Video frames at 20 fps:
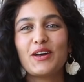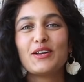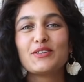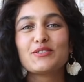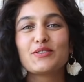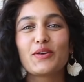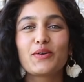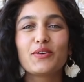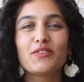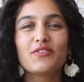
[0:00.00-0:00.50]

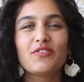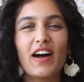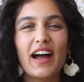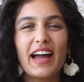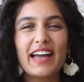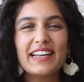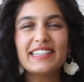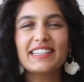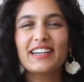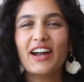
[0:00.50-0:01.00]
So you'll
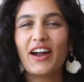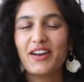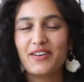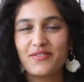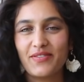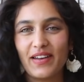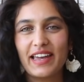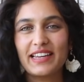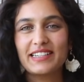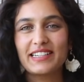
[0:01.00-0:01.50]
find in
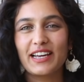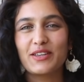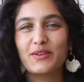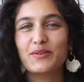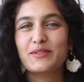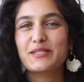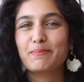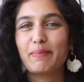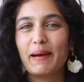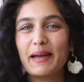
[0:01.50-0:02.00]
Ayurveda,
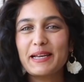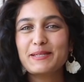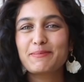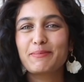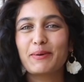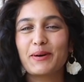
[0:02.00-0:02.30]
your spice